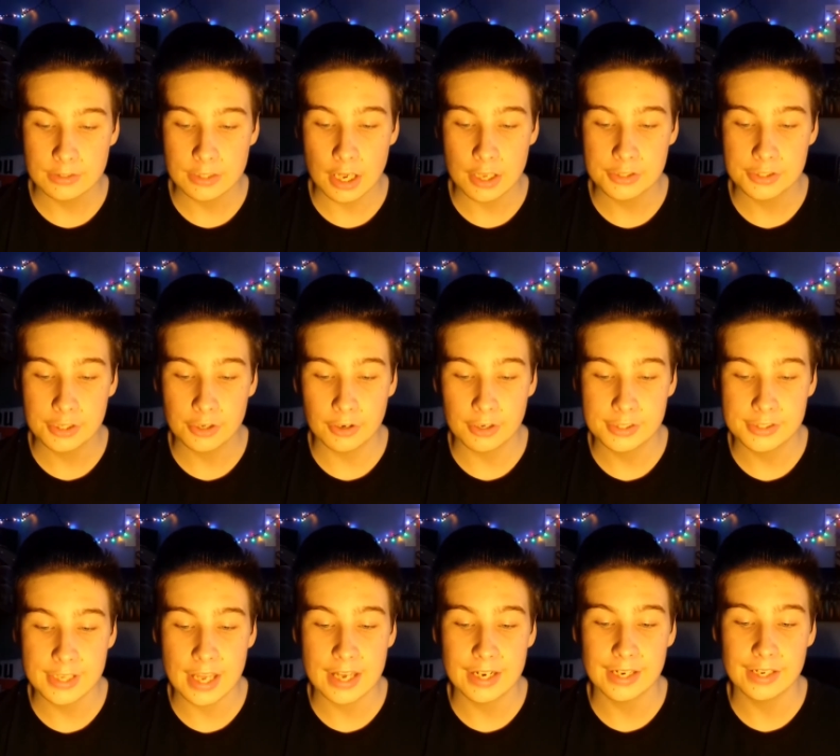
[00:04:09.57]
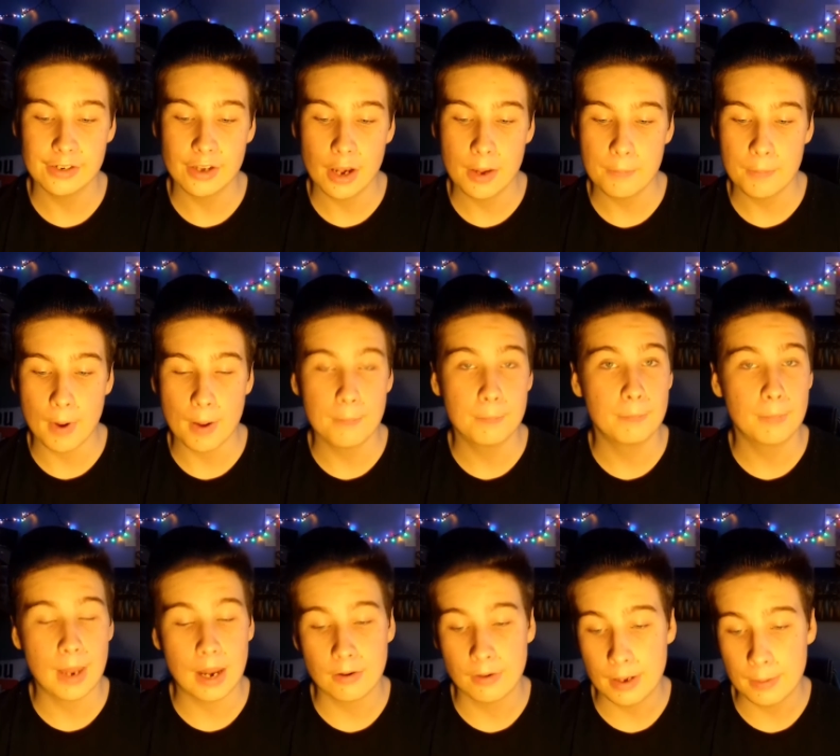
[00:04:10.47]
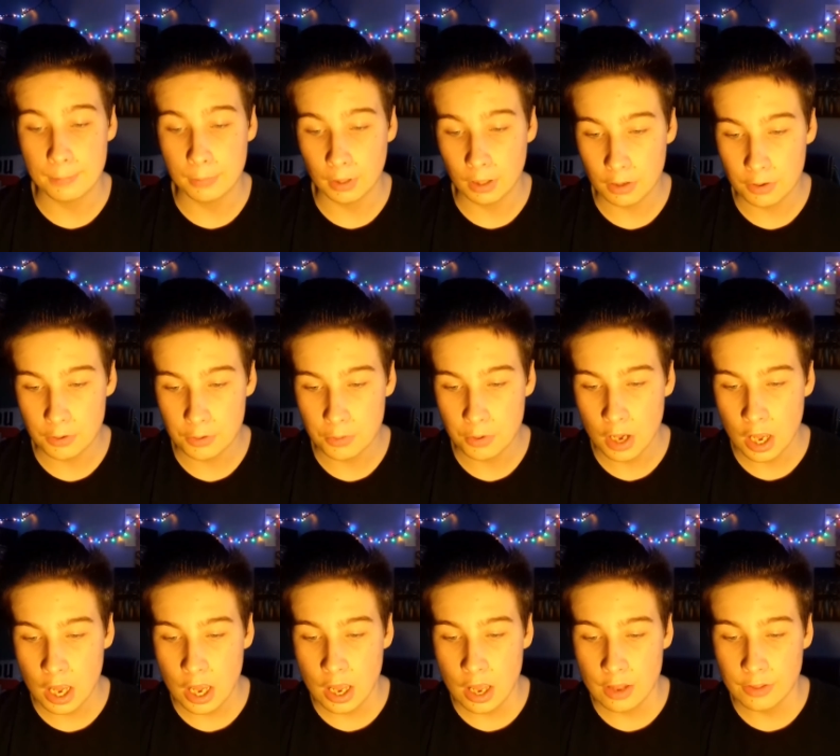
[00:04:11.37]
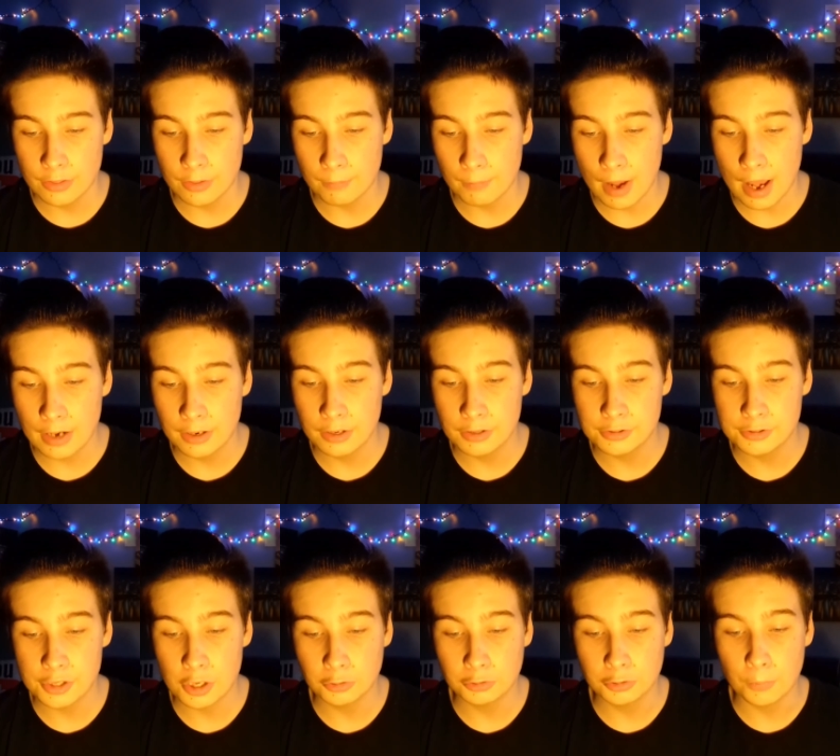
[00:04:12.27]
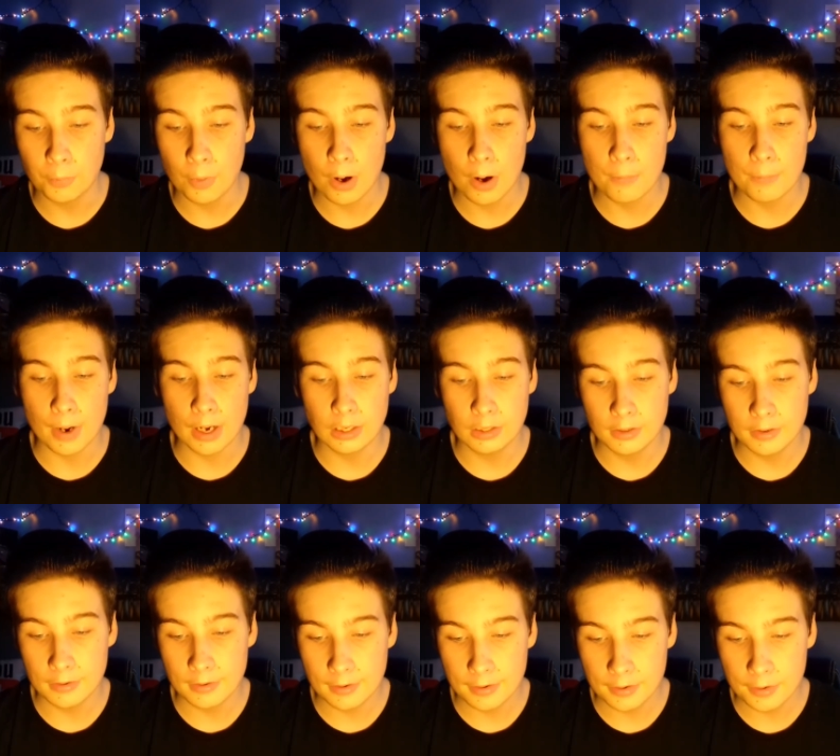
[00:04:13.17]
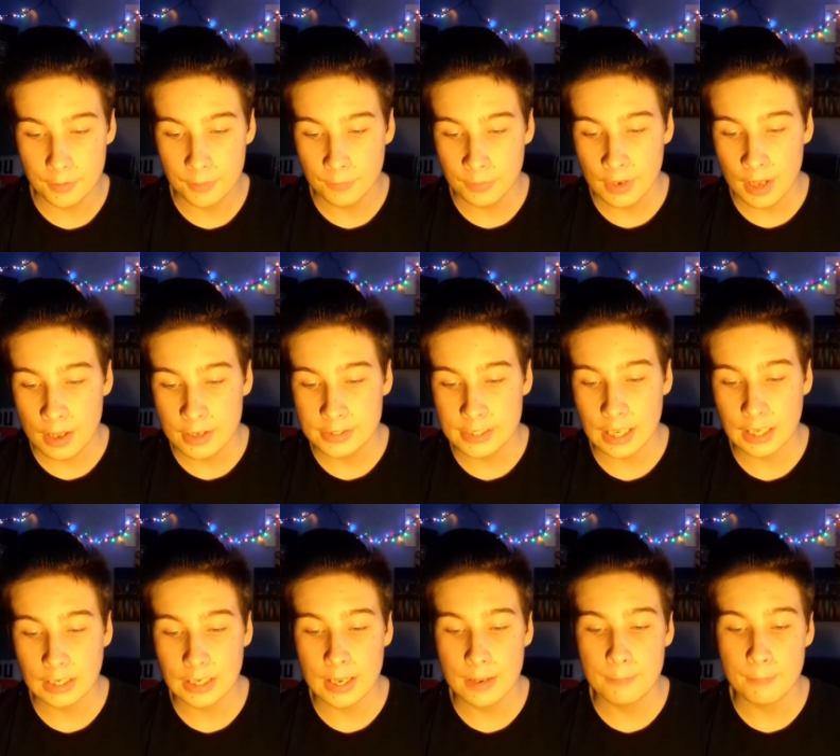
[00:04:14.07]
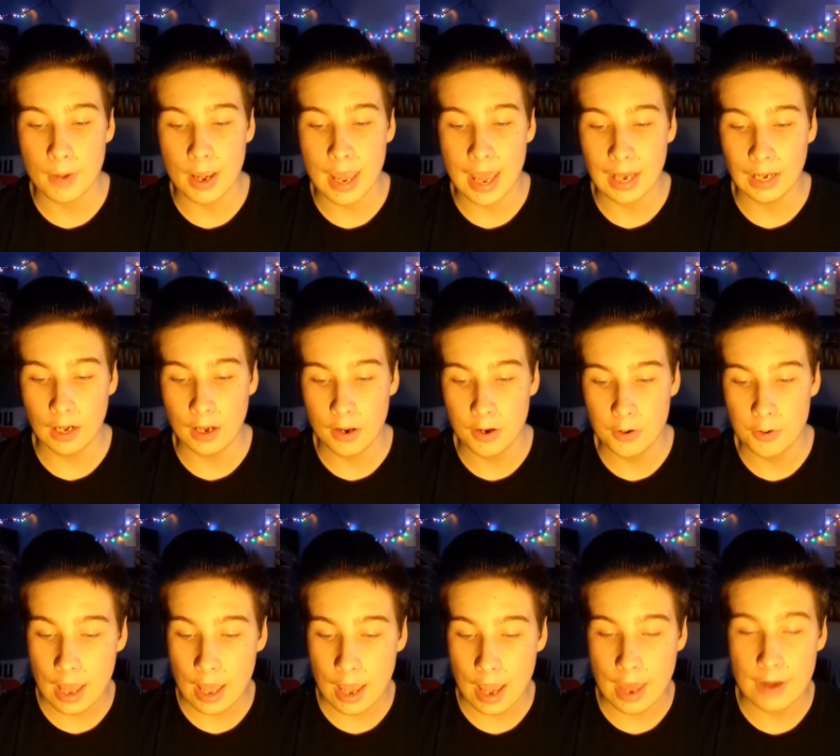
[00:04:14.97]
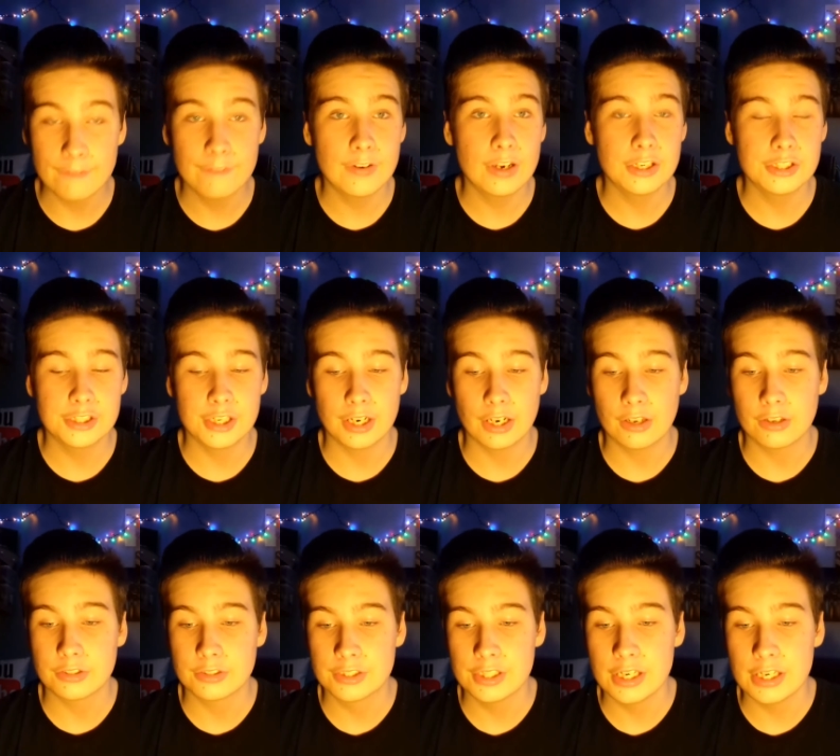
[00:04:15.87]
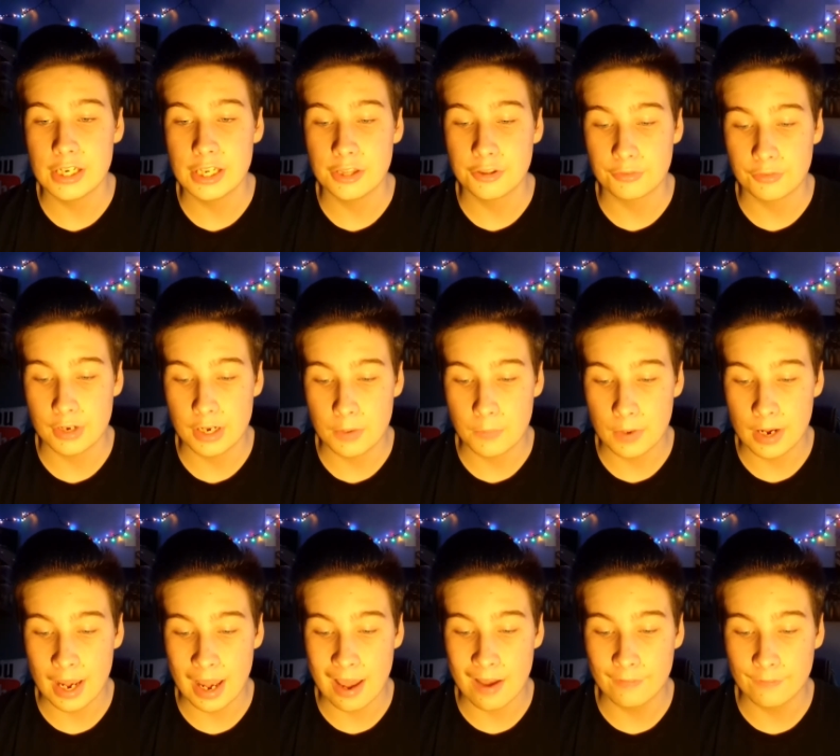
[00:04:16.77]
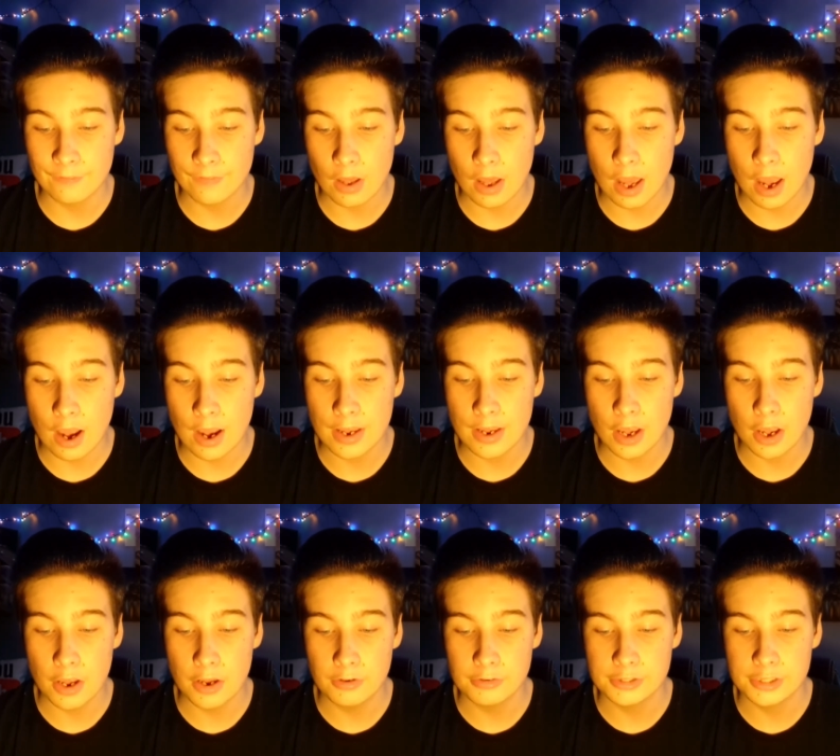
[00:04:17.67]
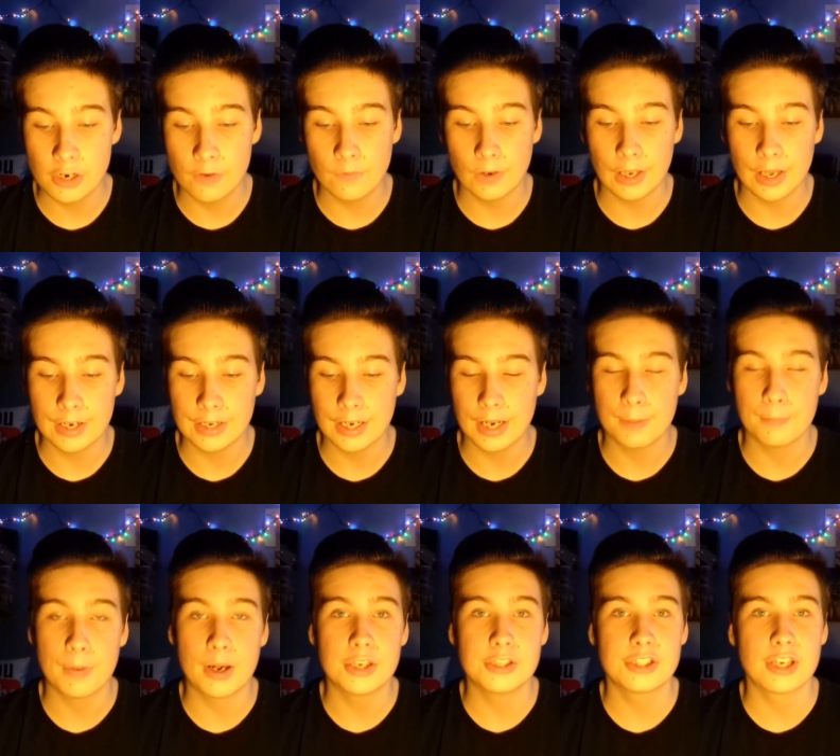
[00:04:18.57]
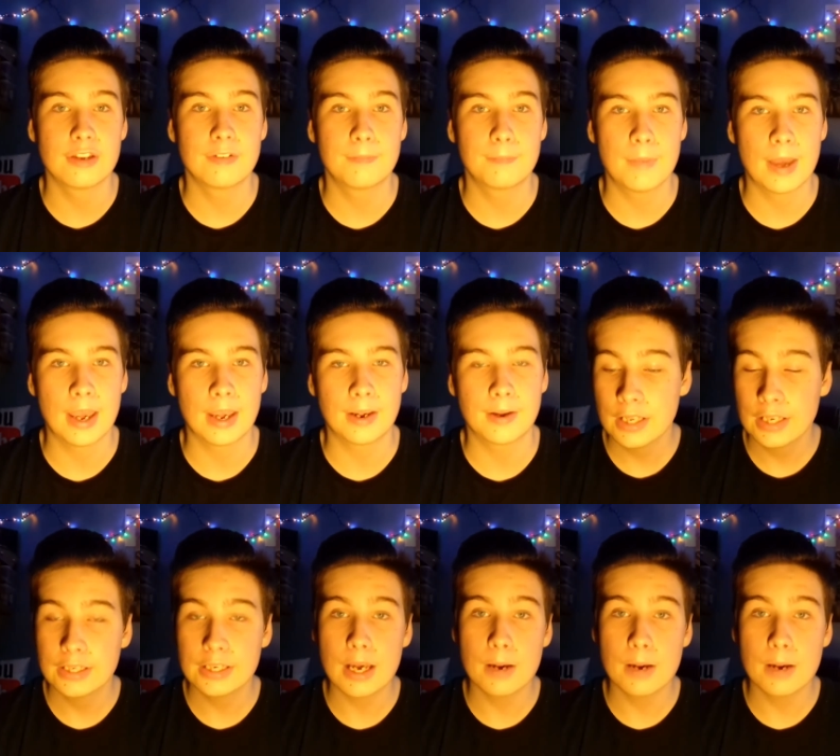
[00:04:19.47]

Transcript: Dancing on a Saturday Night by Barry Blue, The Man Who Sold the World by Lulu, Tell Him by Hello, and finishing CD3 we have Hi Ho Silver Lining by Jeff Beck.